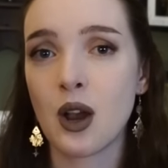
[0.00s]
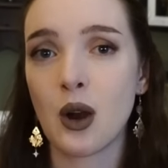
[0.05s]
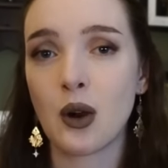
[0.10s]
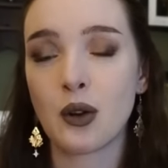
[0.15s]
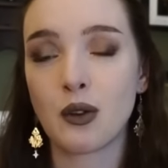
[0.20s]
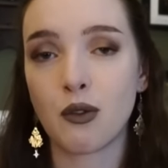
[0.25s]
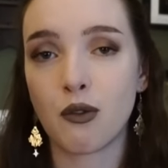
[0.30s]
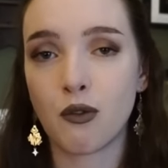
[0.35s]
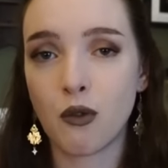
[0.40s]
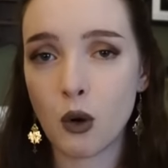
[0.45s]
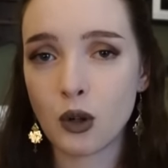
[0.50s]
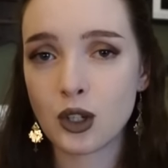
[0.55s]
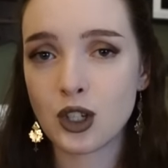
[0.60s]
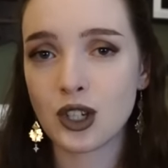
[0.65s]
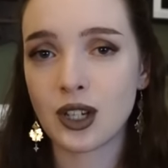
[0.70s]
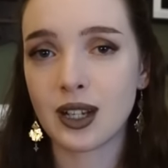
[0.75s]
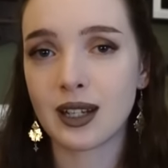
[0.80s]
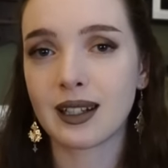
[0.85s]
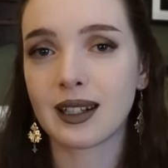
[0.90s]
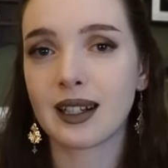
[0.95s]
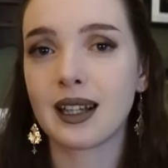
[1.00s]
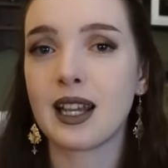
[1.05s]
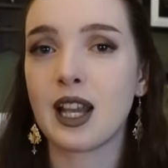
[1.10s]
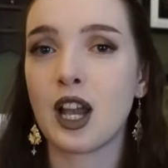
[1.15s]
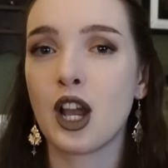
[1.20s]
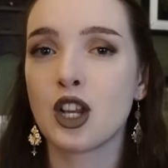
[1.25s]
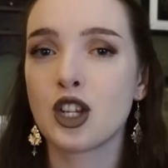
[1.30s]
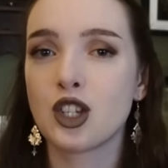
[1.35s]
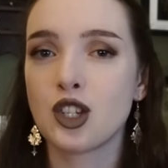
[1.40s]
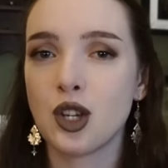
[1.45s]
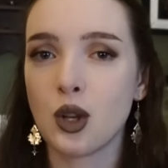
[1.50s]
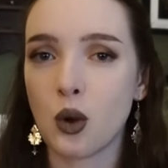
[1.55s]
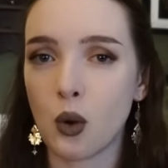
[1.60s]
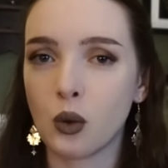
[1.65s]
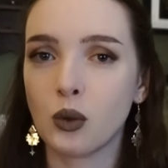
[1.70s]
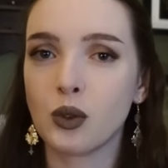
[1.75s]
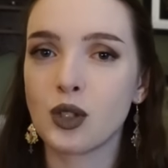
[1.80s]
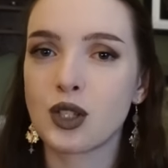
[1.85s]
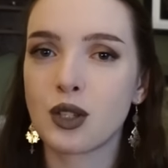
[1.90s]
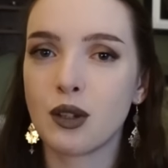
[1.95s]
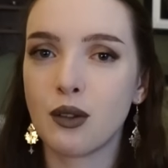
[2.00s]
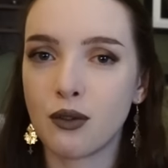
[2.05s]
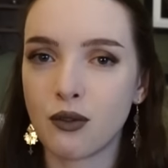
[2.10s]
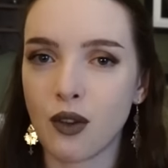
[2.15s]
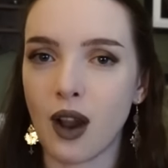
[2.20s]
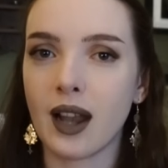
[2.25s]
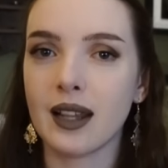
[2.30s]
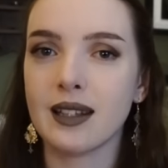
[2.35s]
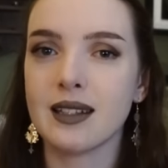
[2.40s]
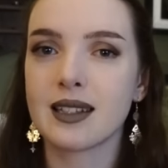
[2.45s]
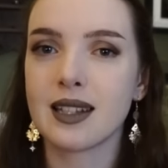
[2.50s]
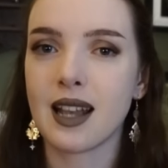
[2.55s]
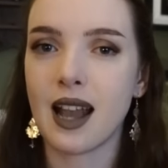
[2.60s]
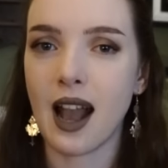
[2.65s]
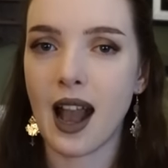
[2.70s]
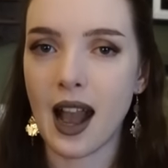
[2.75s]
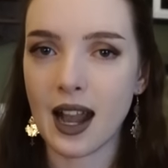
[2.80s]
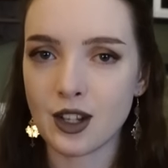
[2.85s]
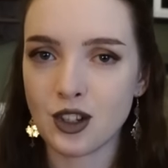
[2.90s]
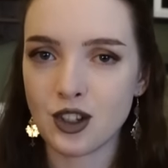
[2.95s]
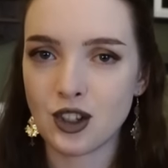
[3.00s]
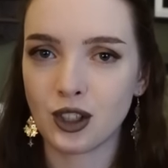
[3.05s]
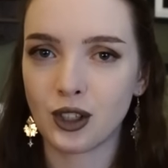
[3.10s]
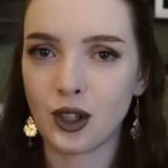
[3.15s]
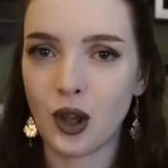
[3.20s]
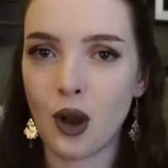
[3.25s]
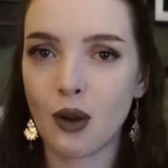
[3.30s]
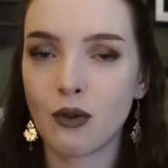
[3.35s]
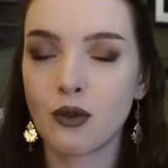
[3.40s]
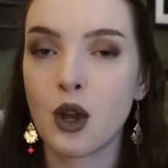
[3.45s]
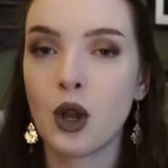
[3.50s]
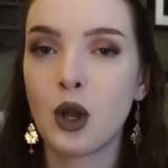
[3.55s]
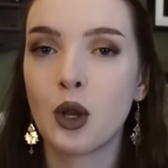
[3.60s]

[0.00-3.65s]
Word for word: Unfortunately, she also finds Angelov,